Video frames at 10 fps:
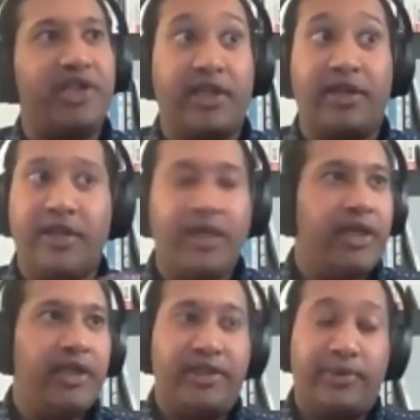They're
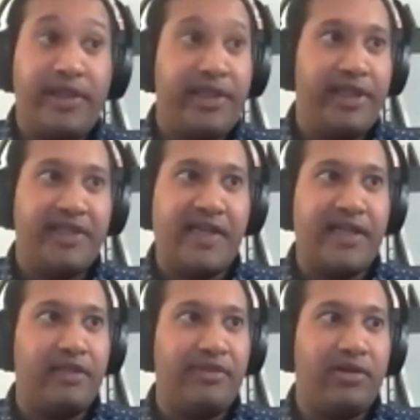really
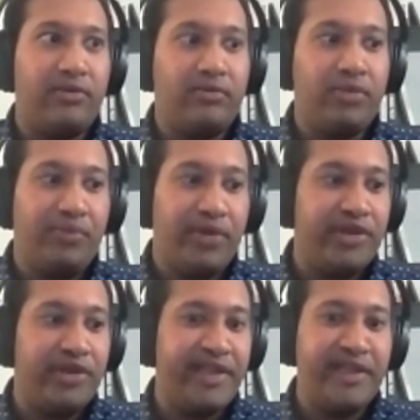excited about what we're
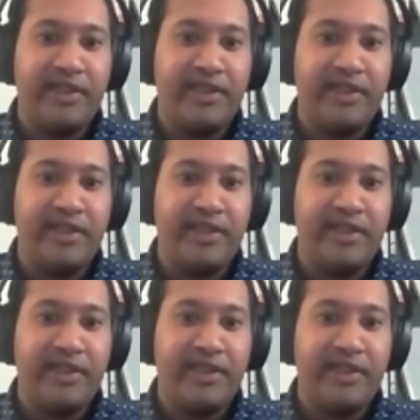doing,